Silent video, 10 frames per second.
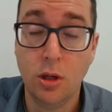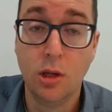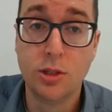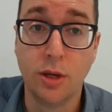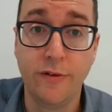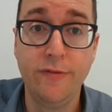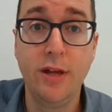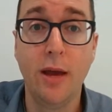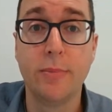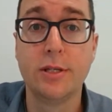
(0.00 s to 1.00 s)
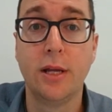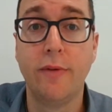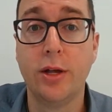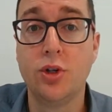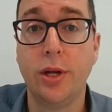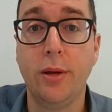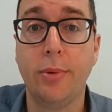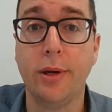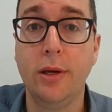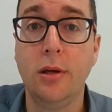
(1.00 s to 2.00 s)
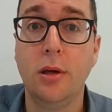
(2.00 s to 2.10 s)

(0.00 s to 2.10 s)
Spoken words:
So 58% of our GDP